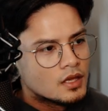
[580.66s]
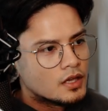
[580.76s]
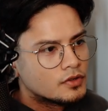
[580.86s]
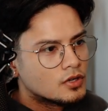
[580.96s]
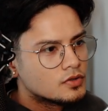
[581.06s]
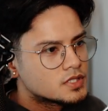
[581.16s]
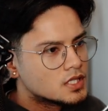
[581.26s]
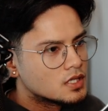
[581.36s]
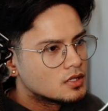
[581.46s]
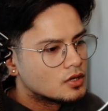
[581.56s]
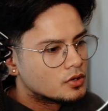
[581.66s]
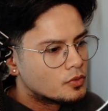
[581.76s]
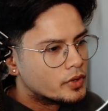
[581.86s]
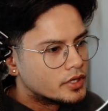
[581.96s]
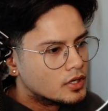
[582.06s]
If you don't see it, go to
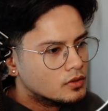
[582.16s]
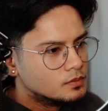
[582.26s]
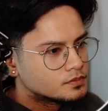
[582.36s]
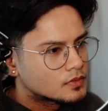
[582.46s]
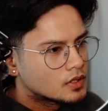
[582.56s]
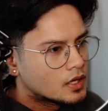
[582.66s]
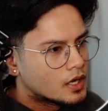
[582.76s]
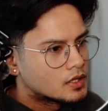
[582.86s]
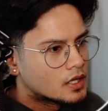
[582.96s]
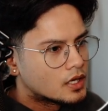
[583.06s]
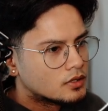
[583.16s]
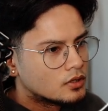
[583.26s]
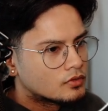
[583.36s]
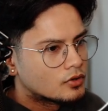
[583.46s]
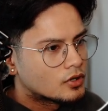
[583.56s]
window and then
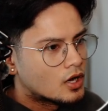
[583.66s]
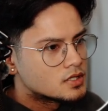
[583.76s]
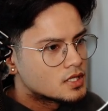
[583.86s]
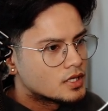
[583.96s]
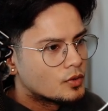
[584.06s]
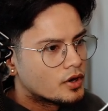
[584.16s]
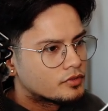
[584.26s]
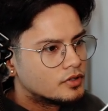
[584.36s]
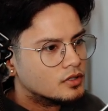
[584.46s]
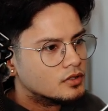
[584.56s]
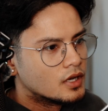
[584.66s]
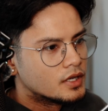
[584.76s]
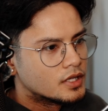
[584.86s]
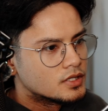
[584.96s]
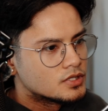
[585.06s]
look for content aware fill,
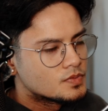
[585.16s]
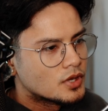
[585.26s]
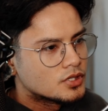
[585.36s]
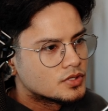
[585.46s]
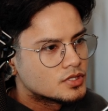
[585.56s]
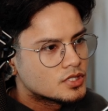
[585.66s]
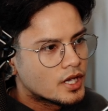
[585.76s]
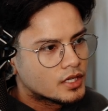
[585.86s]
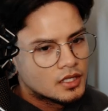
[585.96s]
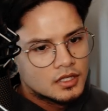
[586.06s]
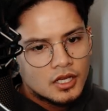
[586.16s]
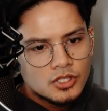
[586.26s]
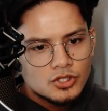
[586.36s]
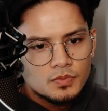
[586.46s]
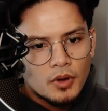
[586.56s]
and then just make sure it's checked, and then
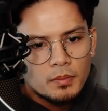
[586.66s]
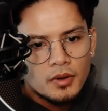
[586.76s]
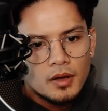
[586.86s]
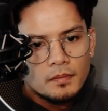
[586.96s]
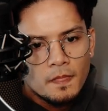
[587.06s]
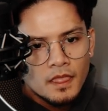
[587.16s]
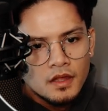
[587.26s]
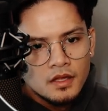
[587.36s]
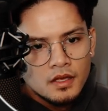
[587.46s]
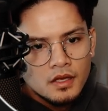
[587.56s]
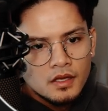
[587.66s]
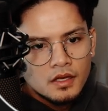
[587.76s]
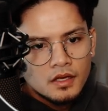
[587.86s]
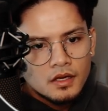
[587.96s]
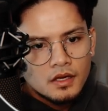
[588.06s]
it should pop up.
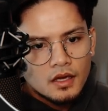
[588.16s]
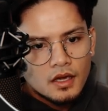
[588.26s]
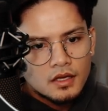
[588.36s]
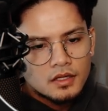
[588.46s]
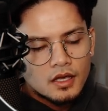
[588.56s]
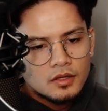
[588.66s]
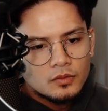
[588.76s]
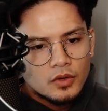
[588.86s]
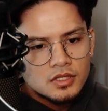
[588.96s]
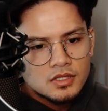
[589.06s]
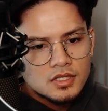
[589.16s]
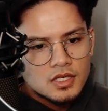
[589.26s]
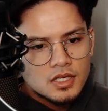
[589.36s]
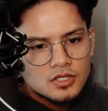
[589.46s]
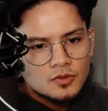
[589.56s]
And then once
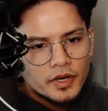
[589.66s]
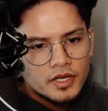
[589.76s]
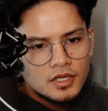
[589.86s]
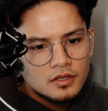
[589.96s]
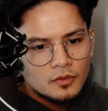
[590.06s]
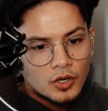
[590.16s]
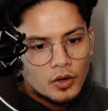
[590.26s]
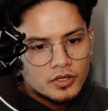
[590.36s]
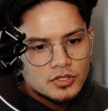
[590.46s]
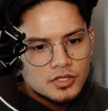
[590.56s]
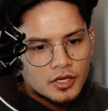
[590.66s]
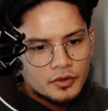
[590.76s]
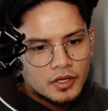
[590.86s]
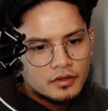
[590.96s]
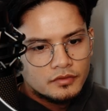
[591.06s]
it's ready, you're going to
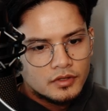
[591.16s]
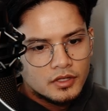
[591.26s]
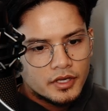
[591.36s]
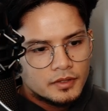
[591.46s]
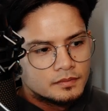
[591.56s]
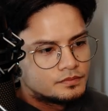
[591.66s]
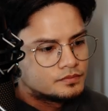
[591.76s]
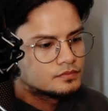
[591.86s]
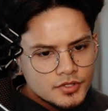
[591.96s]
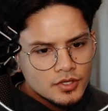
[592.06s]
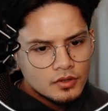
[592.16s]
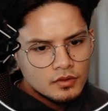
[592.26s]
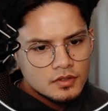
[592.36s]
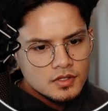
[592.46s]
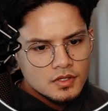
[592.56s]
generate fill layer.
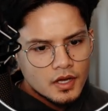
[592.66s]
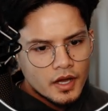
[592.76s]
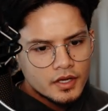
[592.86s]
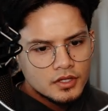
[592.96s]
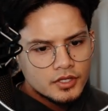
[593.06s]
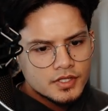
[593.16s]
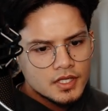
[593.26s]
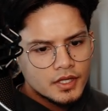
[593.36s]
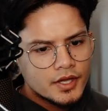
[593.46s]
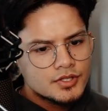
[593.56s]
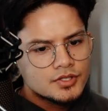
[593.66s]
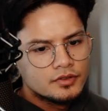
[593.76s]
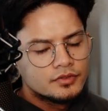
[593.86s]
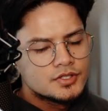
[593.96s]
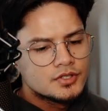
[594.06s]
So I either select
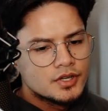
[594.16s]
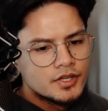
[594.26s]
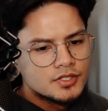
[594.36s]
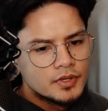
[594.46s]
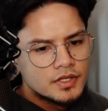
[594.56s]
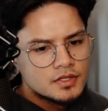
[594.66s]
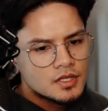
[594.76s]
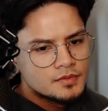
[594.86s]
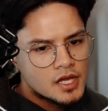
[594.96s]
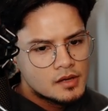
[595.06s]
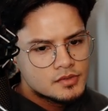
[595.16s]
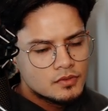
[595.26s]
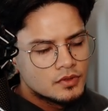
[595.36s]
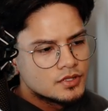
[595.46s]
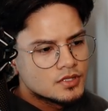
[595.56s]
surface or edge blend. Sometimes it
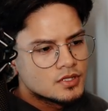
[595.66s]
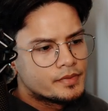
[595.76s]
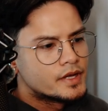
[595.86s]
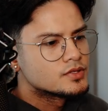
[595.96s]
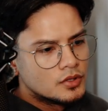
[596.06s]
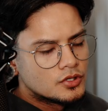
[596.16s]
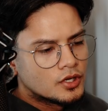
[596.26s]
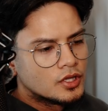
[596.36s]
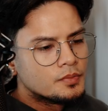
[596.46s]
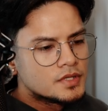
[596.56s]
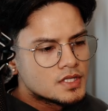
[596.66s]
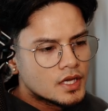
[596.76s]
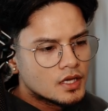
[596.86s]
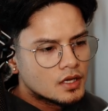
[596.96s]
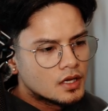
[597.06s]
really just depends what your clip is
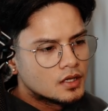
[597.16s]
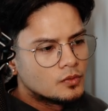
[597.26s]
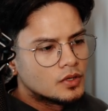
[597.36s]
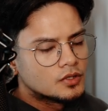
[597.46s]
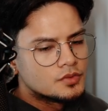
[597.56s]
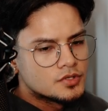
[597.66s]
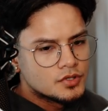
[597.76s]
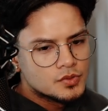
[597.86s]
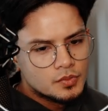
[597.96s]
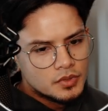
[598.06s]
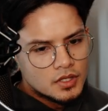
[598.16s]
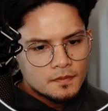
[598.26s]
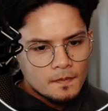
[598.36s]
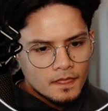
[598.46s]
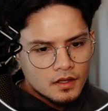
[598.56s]
like and what the results will be.